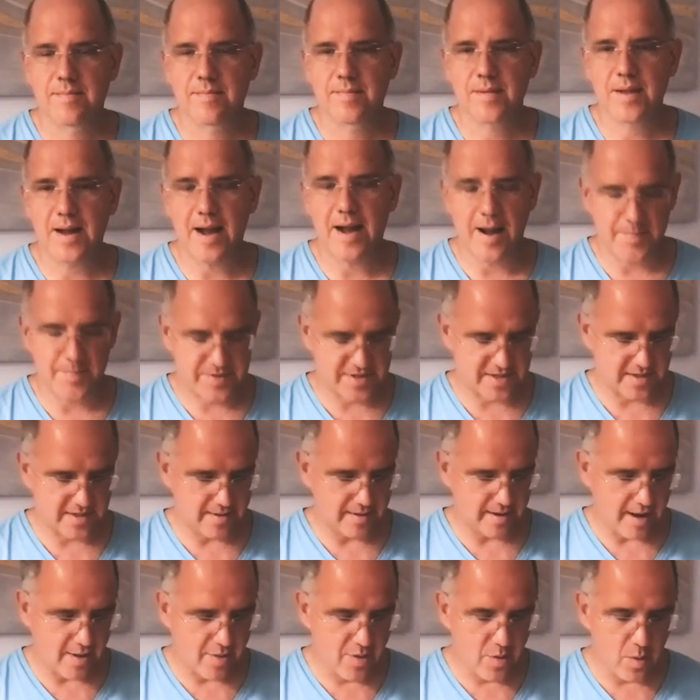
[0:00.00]
Absolutely.
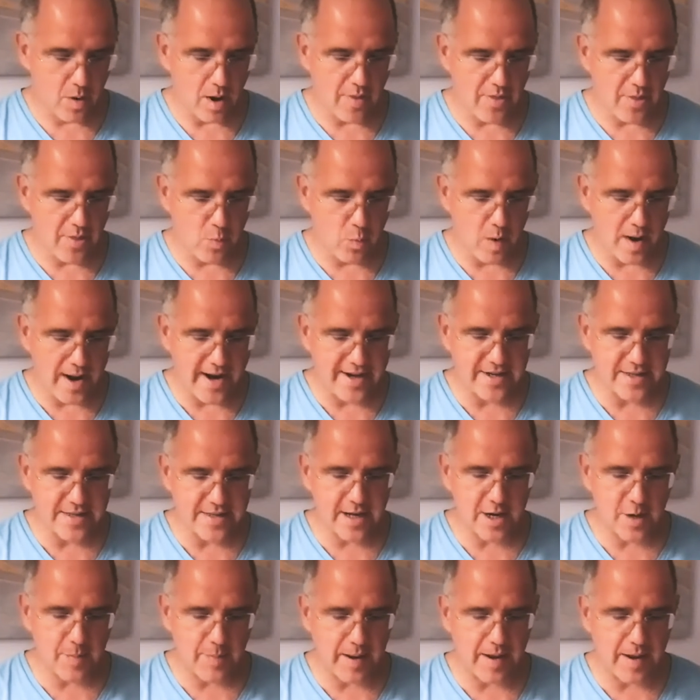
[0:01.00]
And the way to think
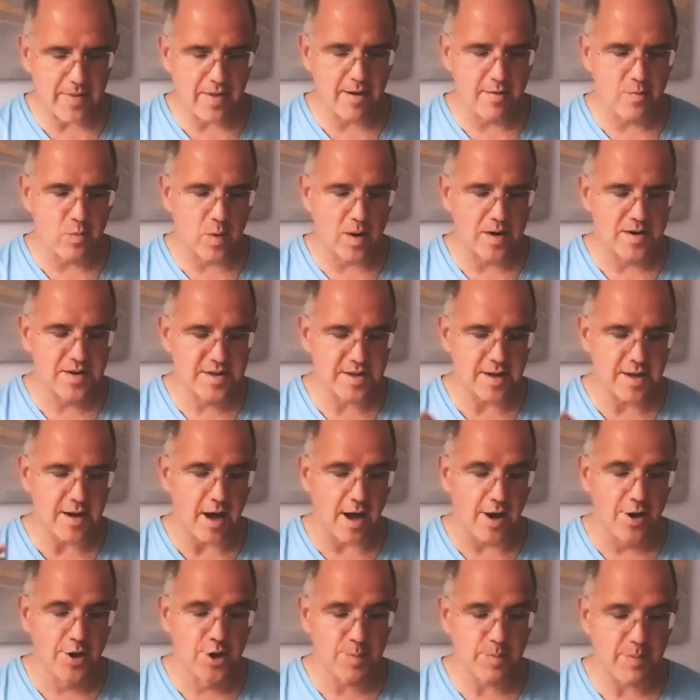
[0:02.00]
about those ones that
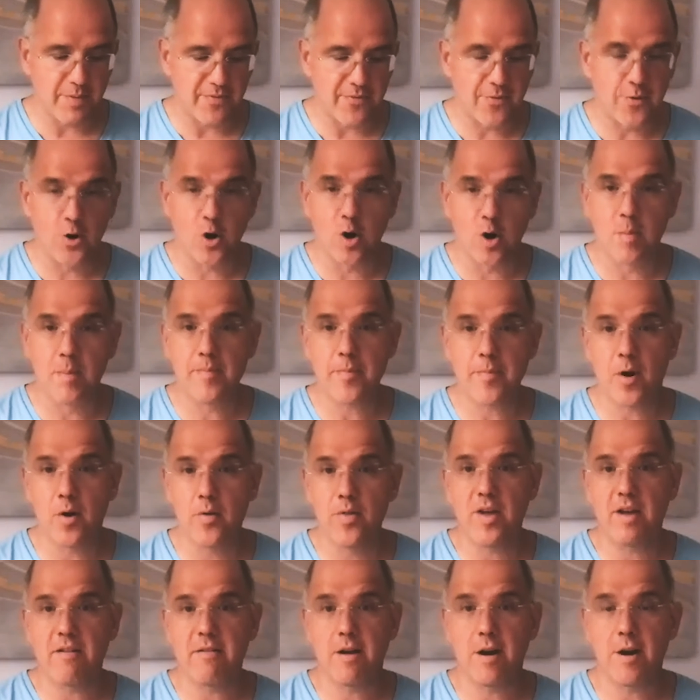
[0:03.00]
underperform on
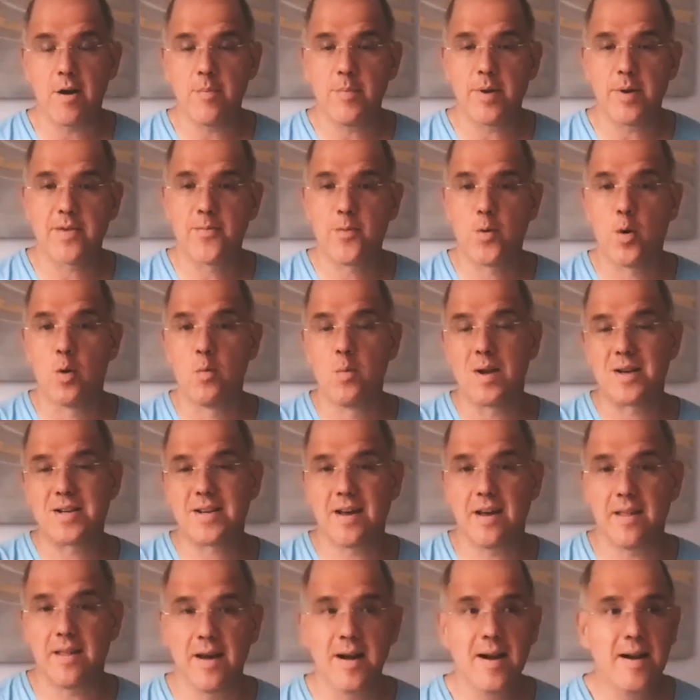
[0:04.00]
their own but perform well
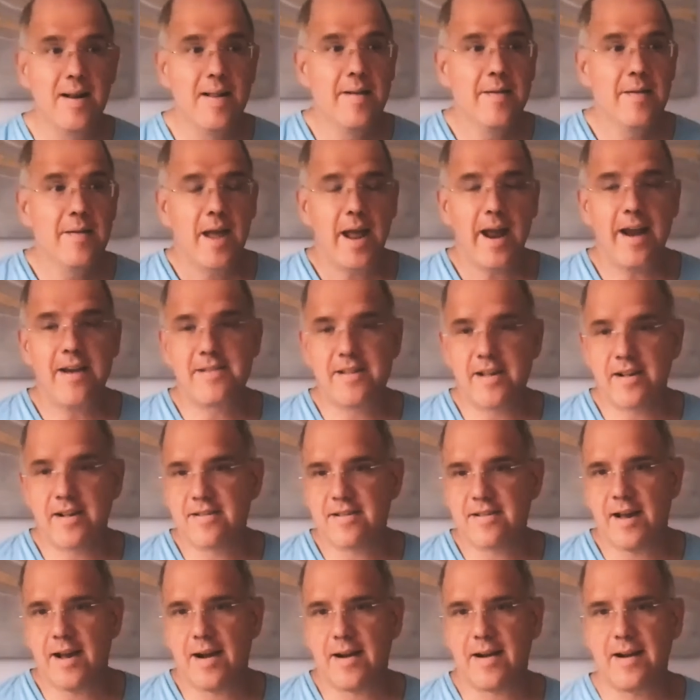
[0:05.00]
together, it's
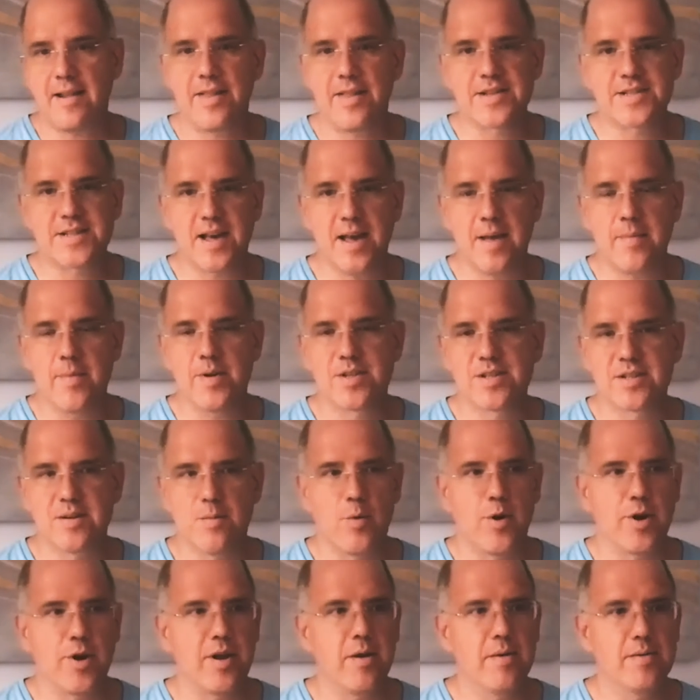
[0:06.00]
exactly the same as
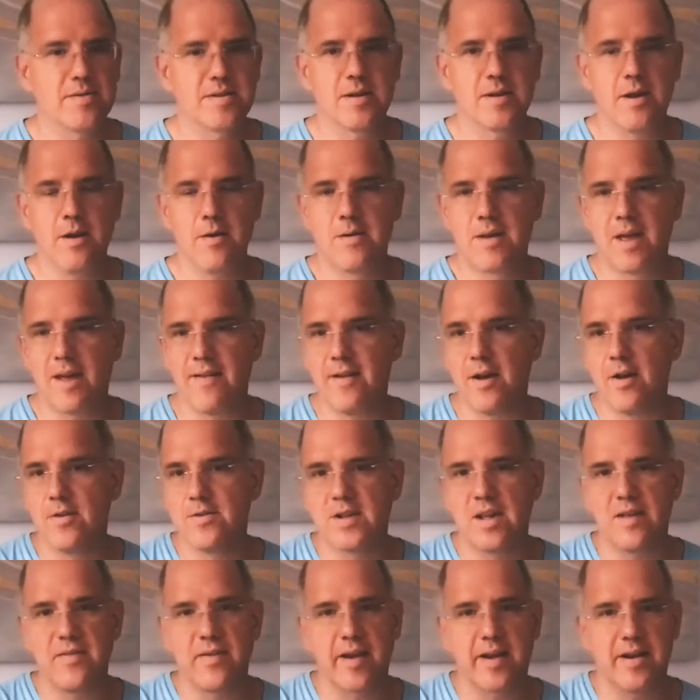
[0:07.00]
someone who's
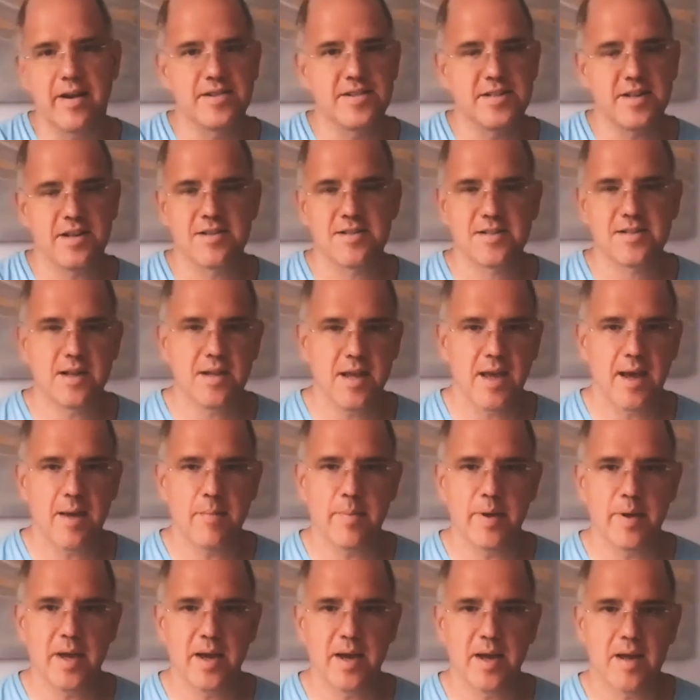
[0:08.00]
giving an assist in the
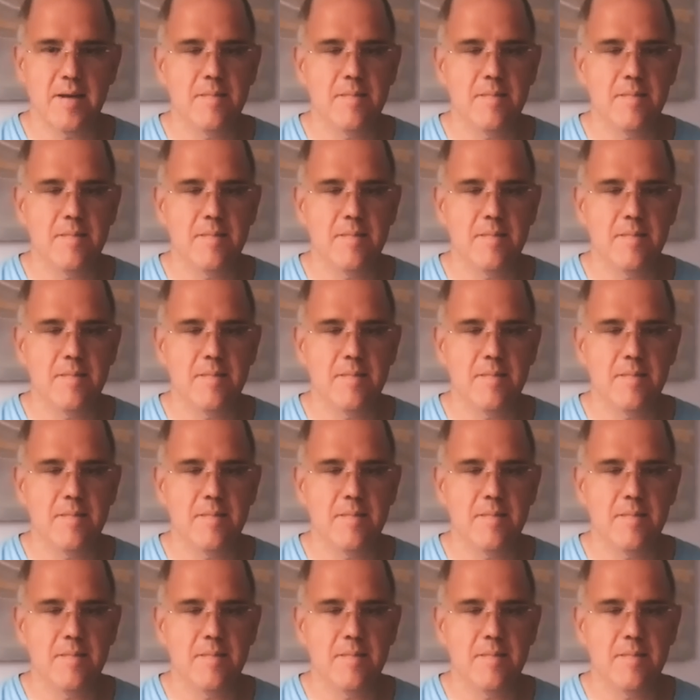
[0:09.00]
NBA.